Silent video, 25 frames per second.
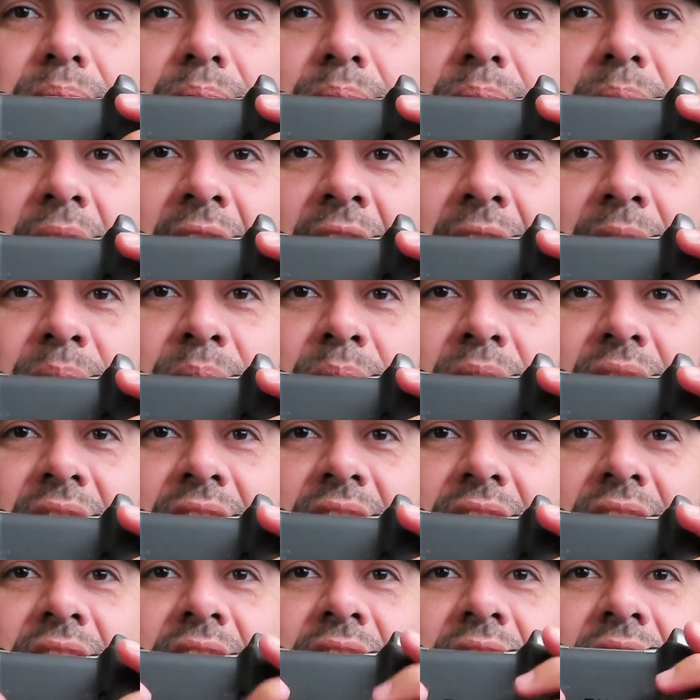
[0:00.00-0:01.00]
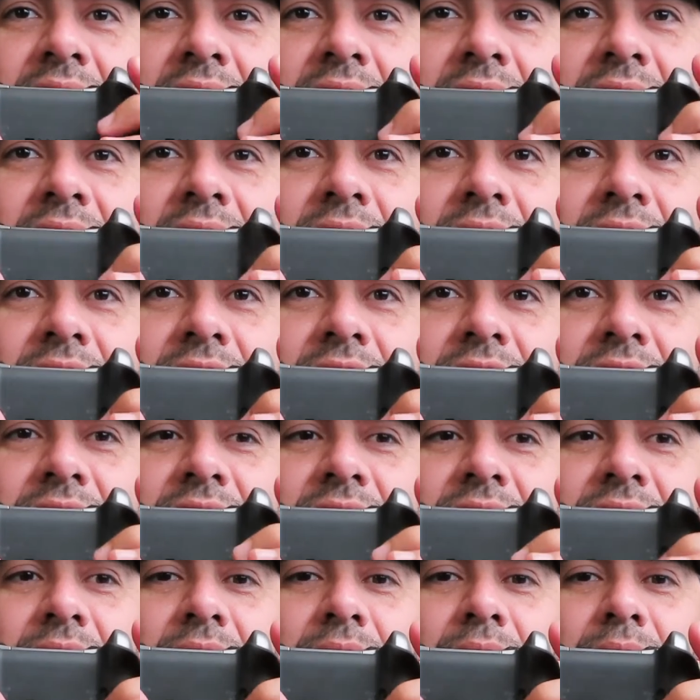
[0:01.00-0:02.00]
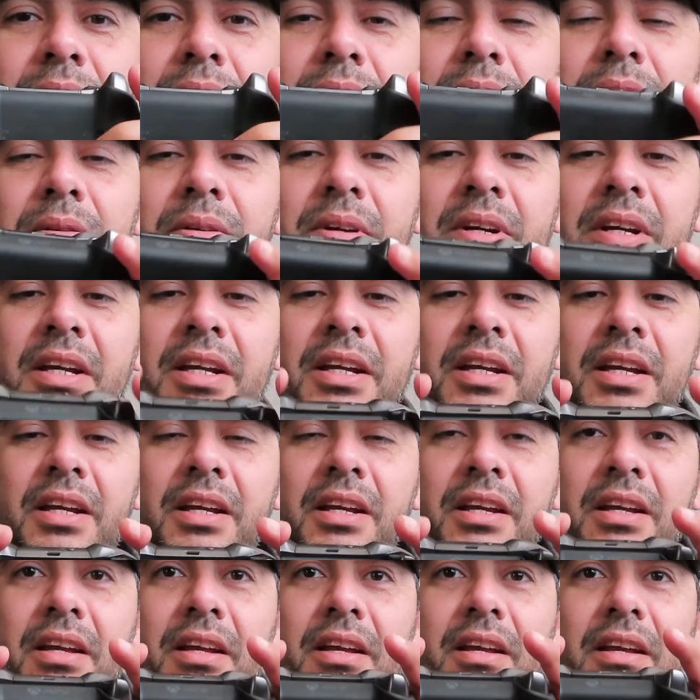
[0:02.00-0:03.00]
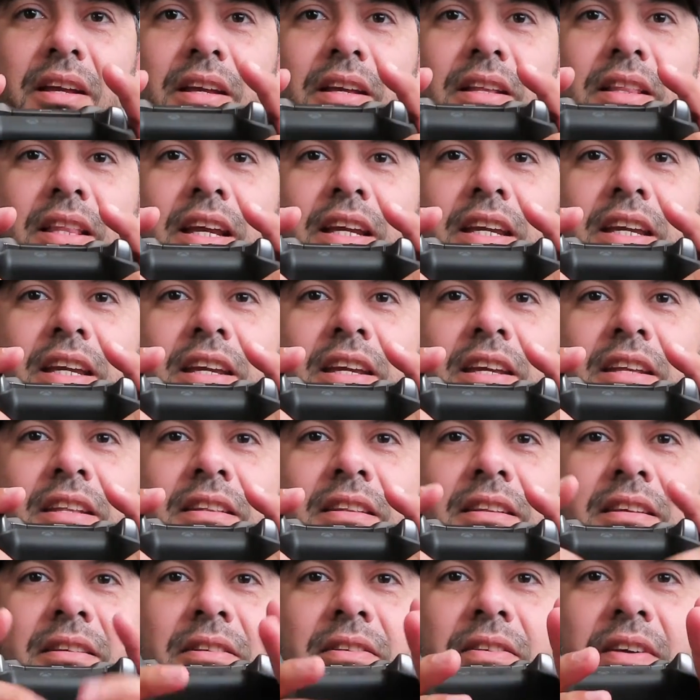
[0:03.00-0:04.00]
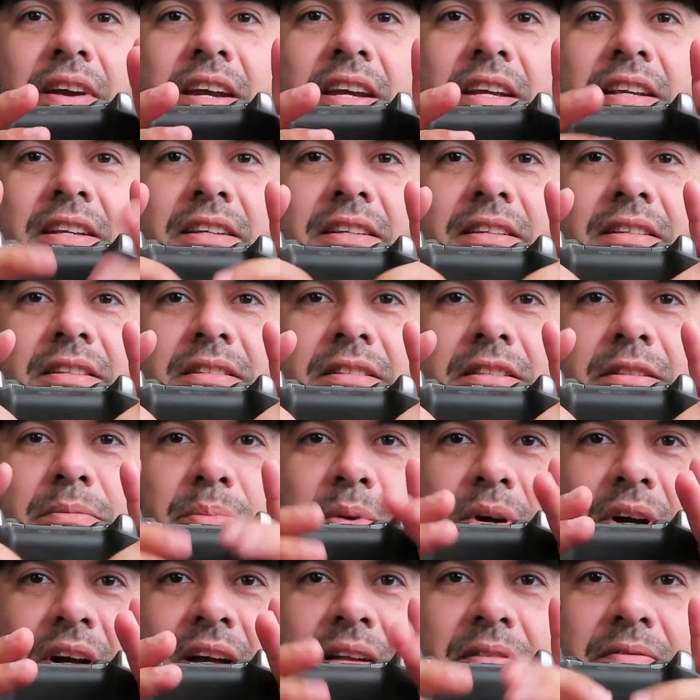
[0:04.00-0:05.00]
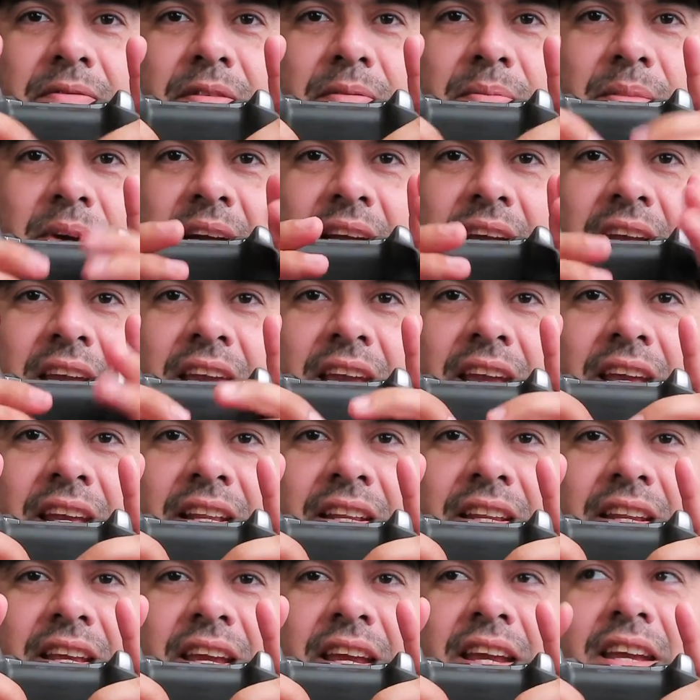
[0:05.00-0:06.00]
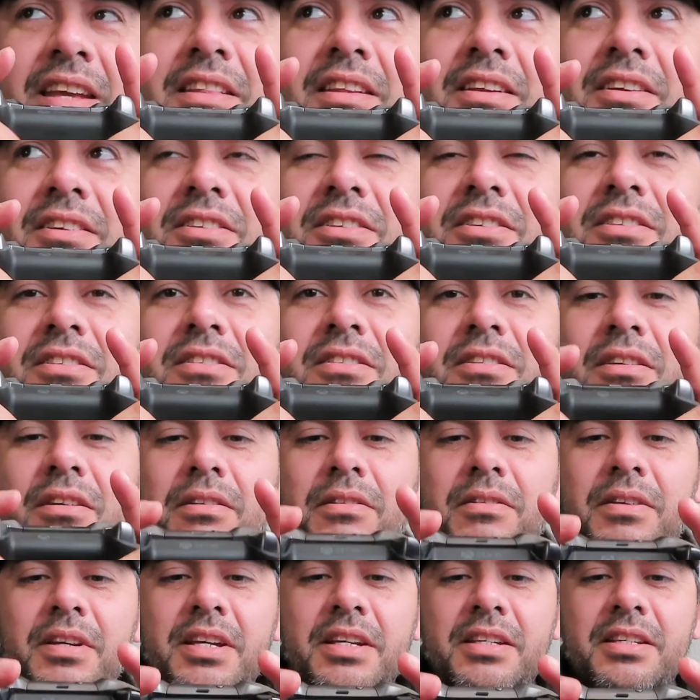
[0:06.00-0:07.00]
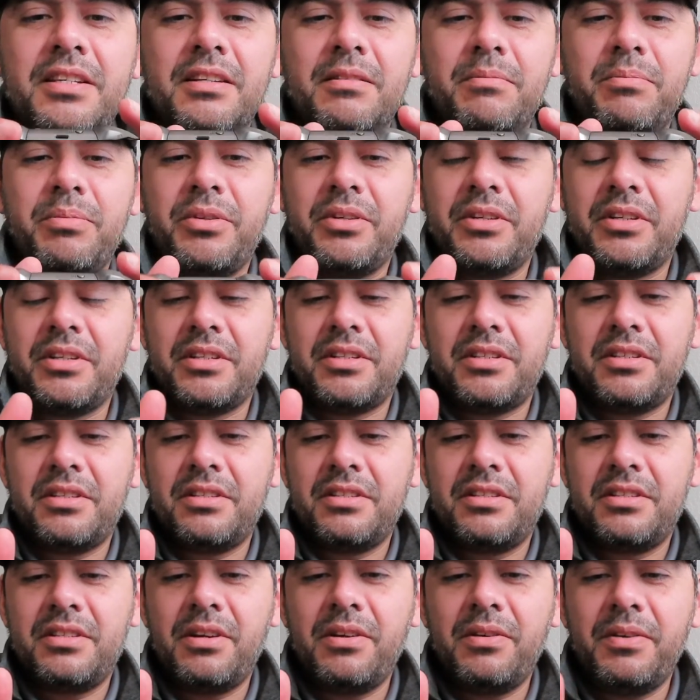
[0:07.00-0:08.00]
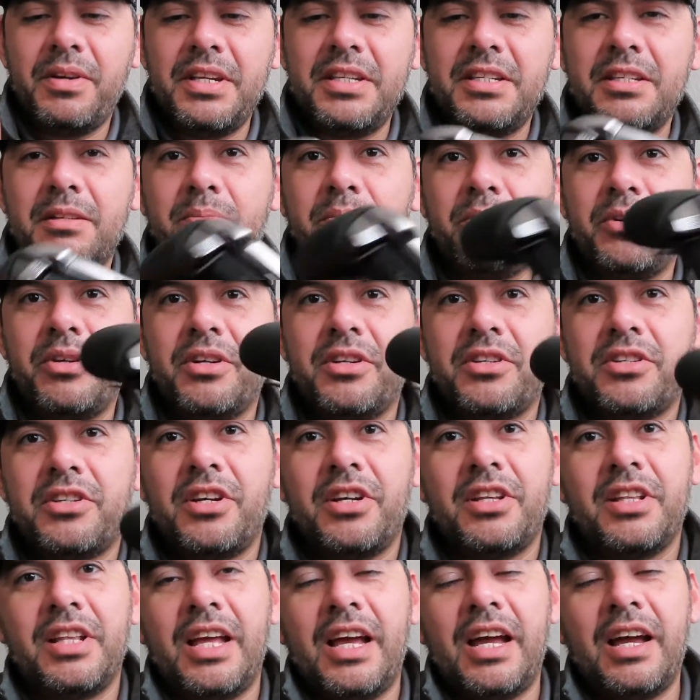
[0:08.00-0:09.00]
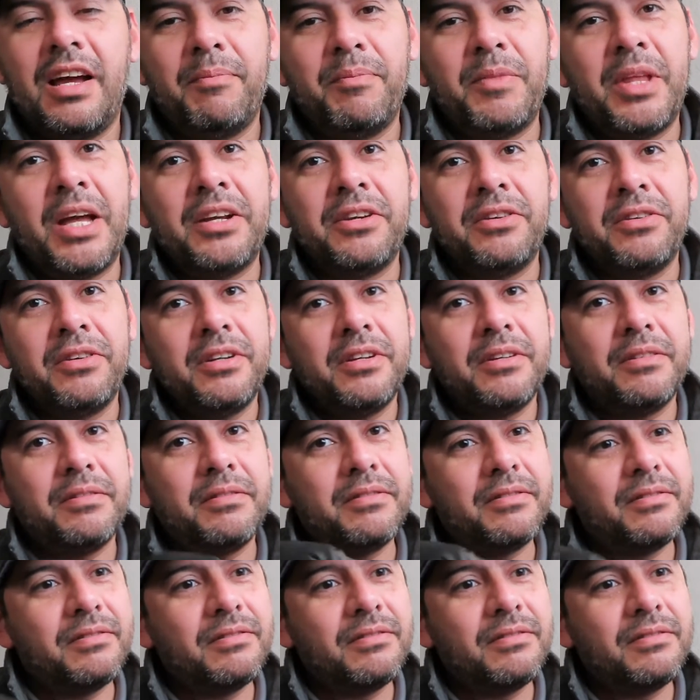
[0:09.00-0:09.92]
back buttons here are so in the great spot for my hand, and they're so easy to push. I'm not doing it